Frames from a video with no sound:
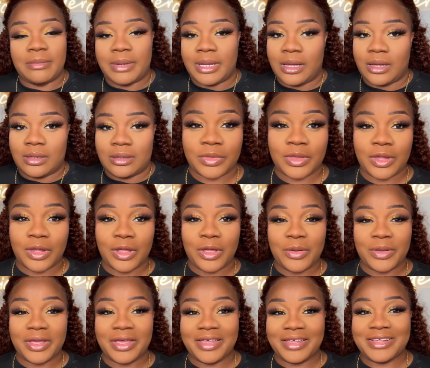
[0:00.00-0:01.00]
back.
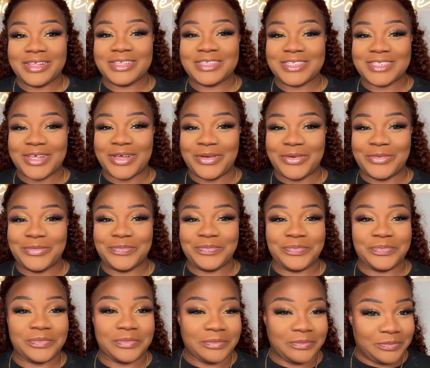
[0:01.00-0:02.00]
Okay, so
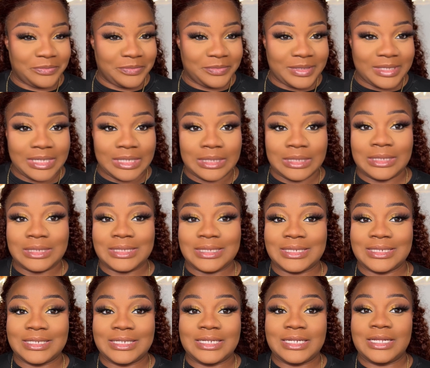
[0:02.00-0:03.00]

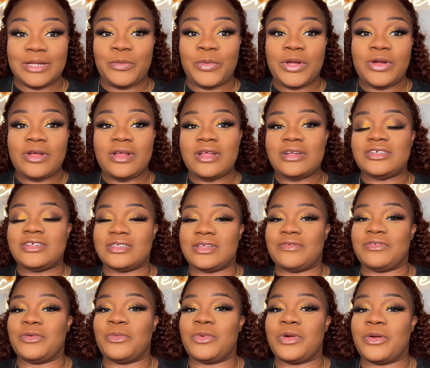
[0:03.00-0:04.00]
listen, we're gonna just have
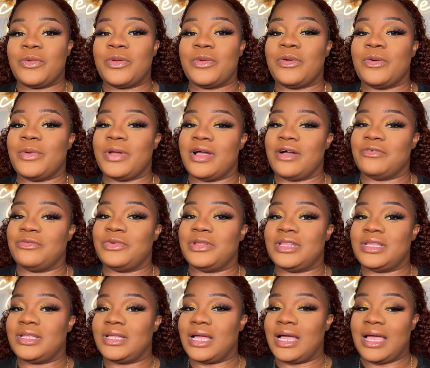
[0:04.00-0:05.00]
to work with what we have with
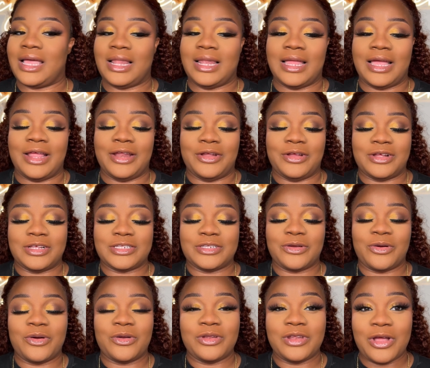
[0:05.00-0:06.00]
the eyeliner.
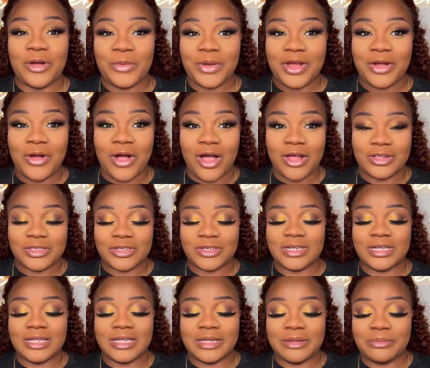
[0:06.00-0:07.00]
So now we're on to the
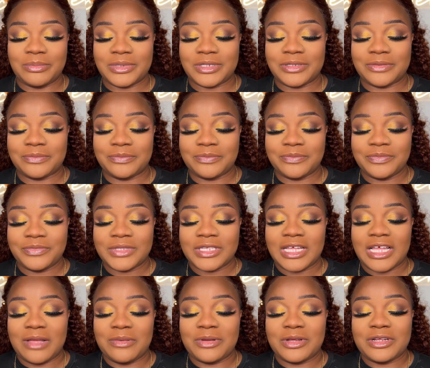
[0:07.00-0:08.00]
lips.
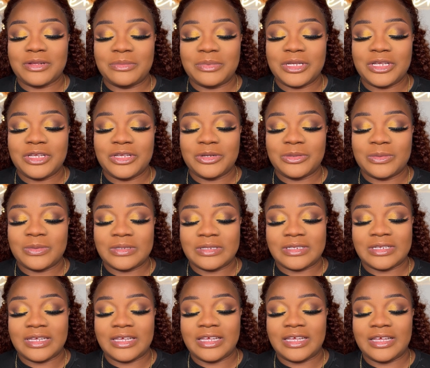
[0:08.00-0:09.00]
I'm gonna be
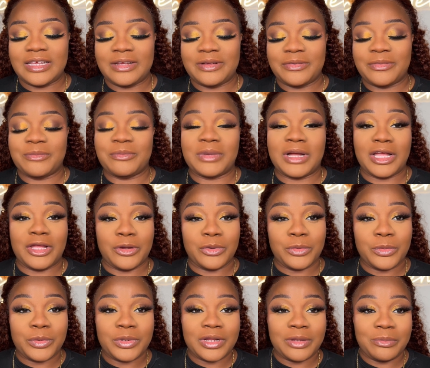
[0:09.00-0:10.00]
using my
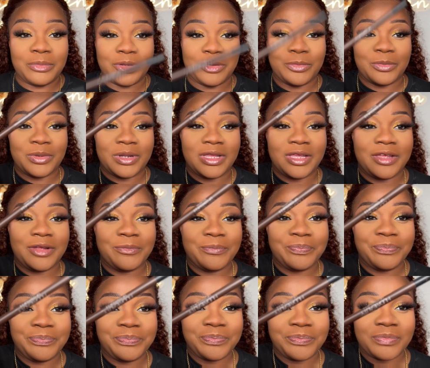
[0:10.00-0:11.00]
Huda Beauty
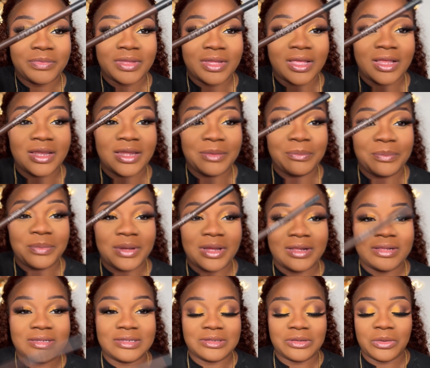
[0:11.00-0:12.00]
lip
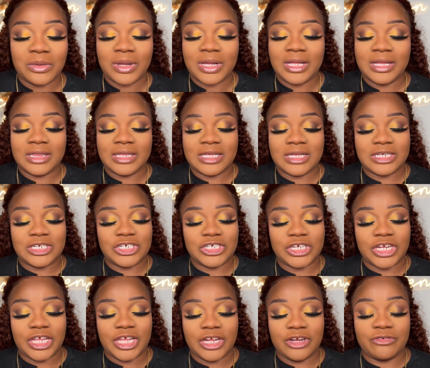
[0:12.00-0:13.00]
pencil in this
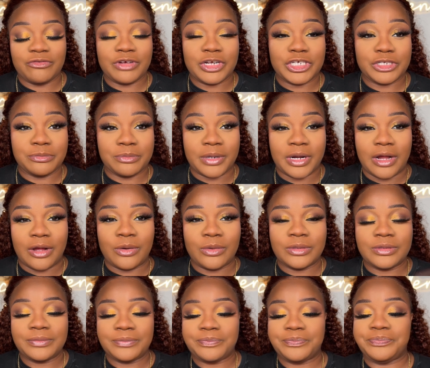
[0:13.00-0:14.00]
shade Rich
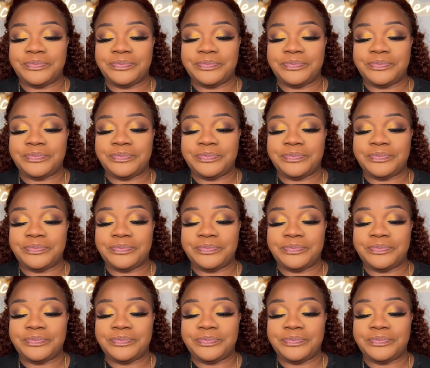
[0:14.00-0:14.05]
Brown,